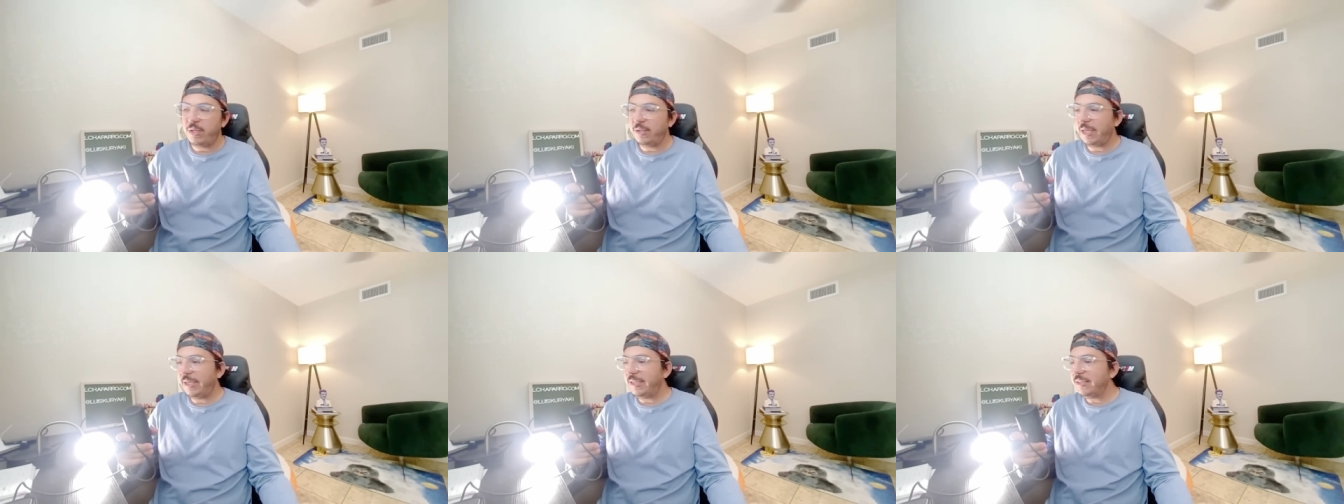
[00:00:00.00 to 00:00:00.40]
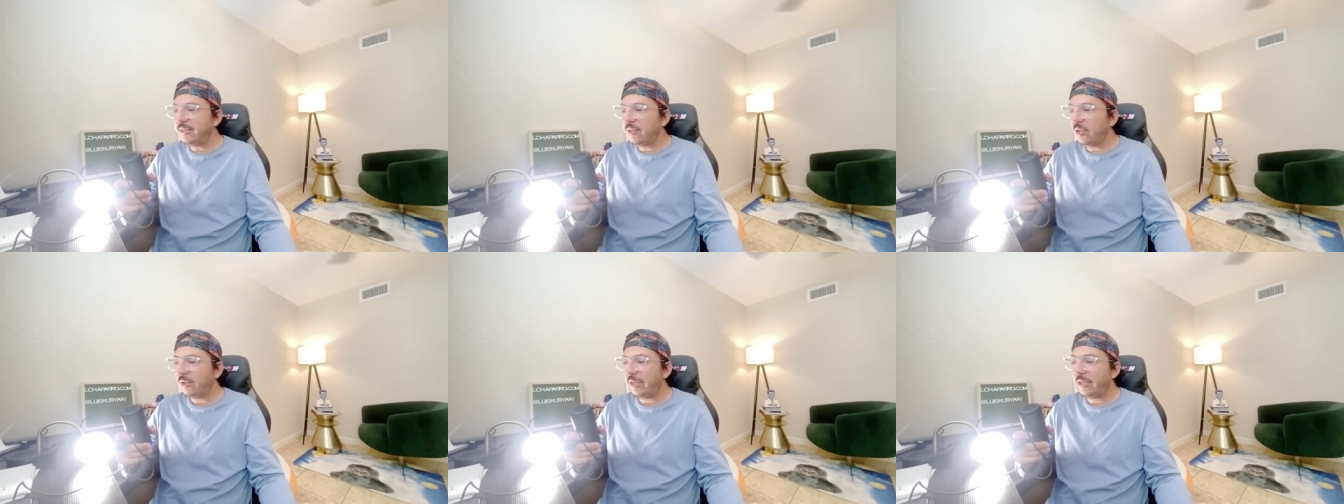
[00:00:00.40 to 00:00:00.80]
Like, he's
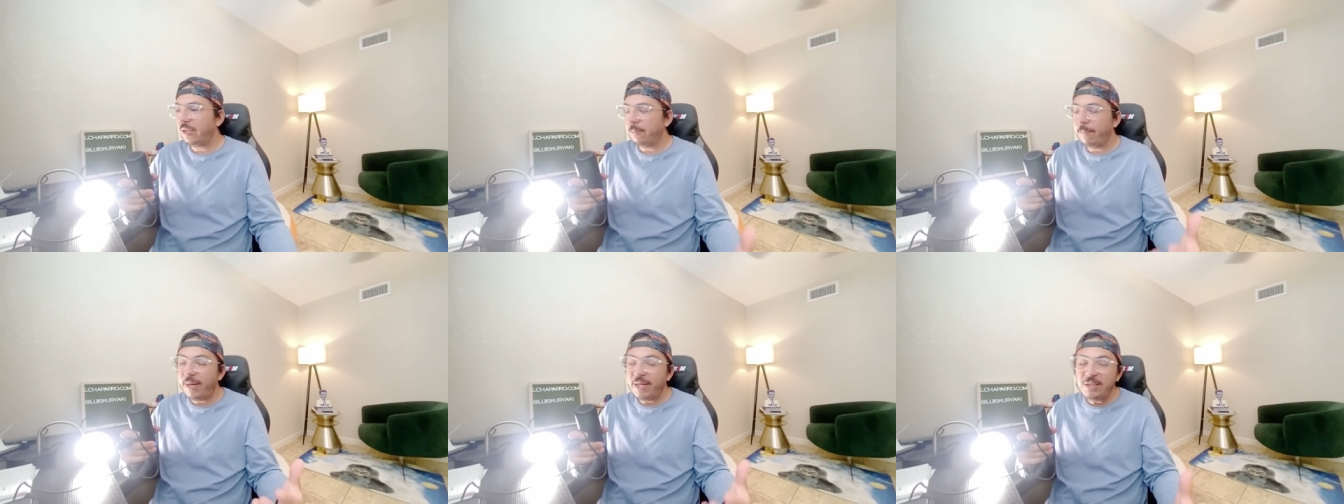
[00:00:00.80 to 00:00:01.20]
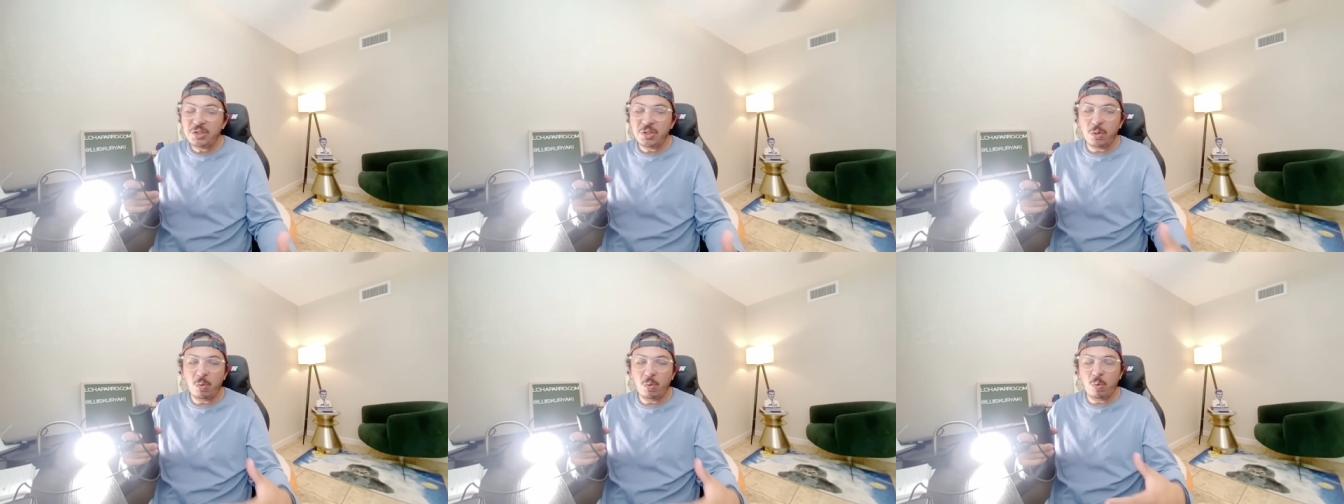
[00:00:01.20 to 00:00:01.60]
not like El
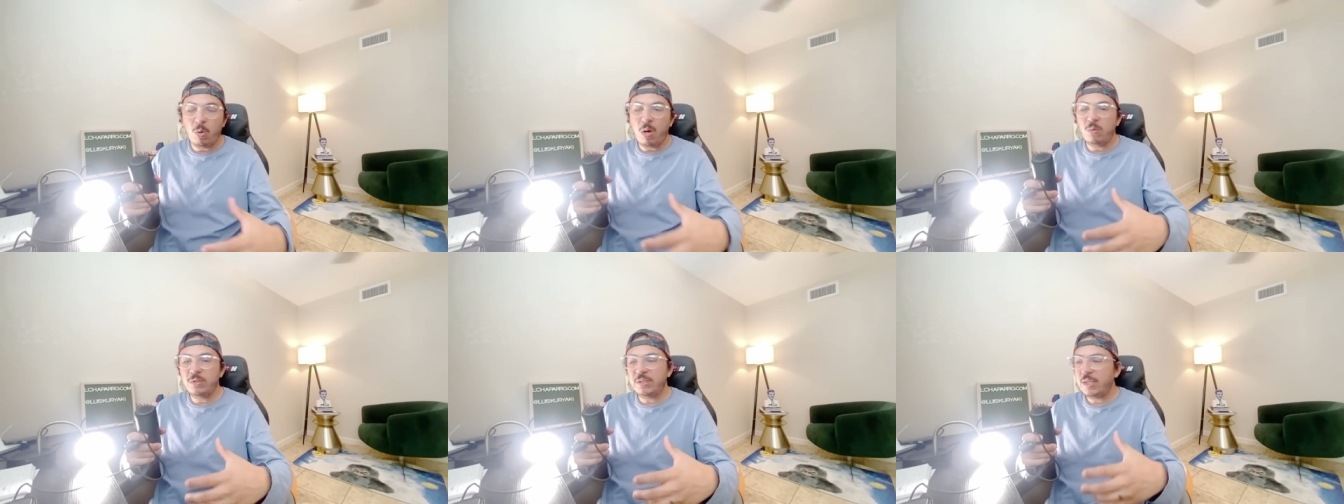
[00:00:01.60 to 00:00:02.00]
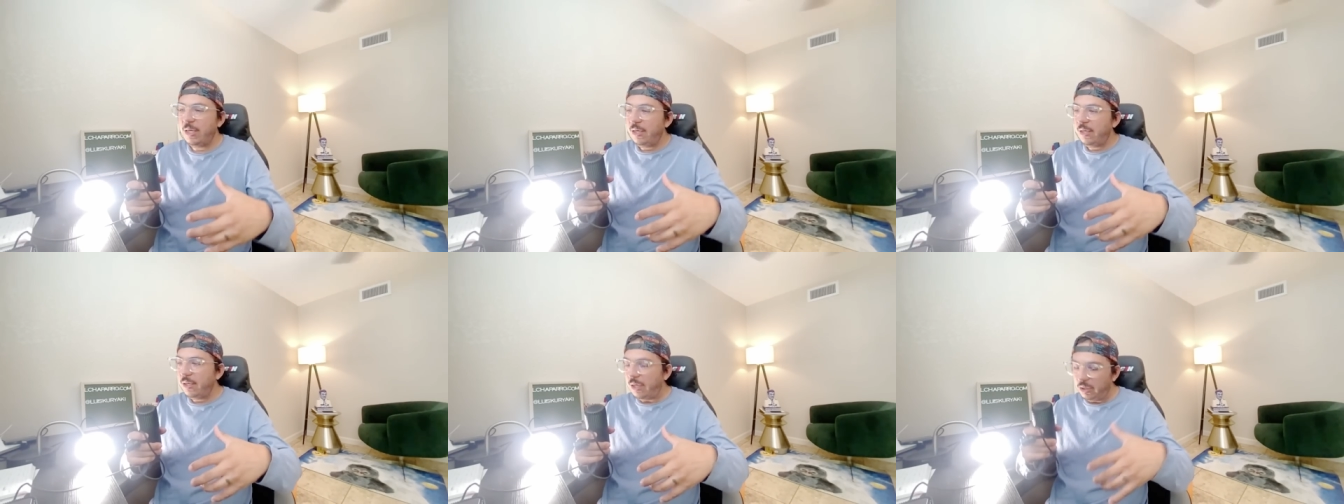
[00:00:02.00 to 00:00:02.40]
Mencho who owns
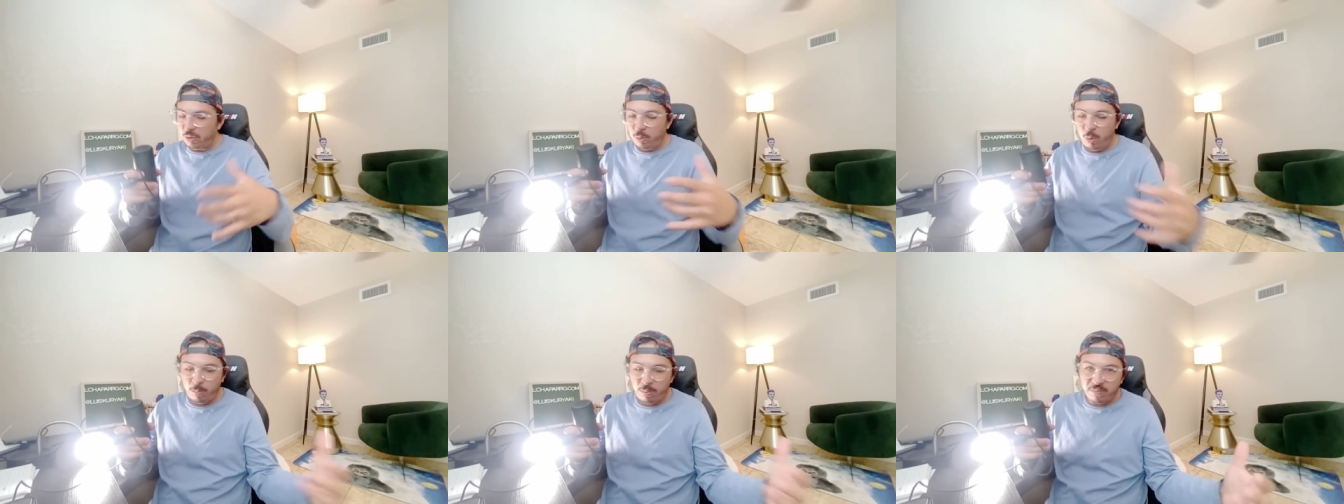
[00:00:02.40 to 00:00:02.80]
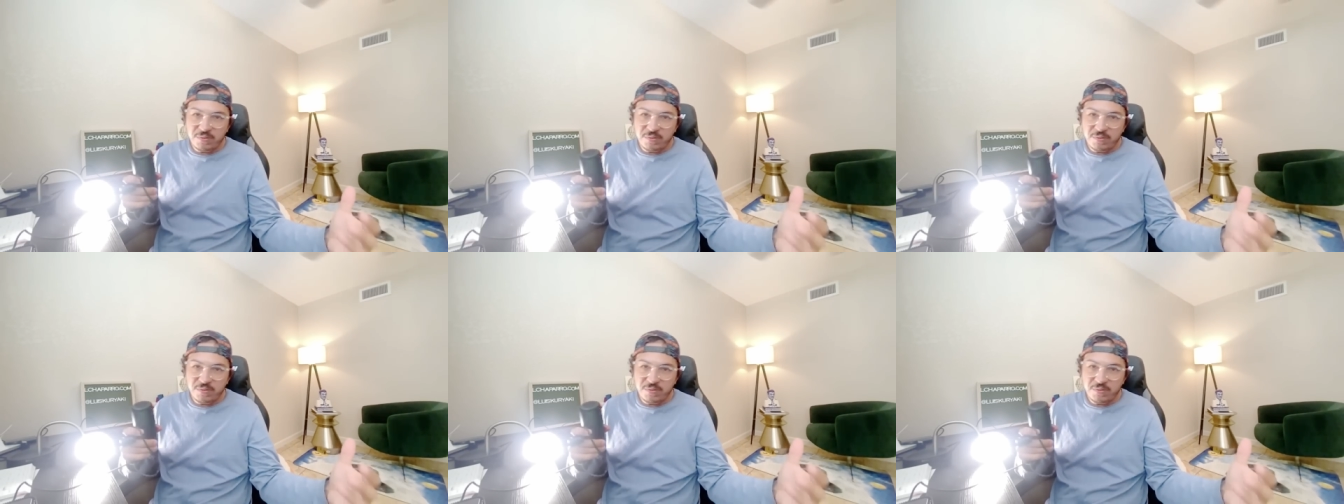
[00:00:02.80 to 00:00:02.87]
a group of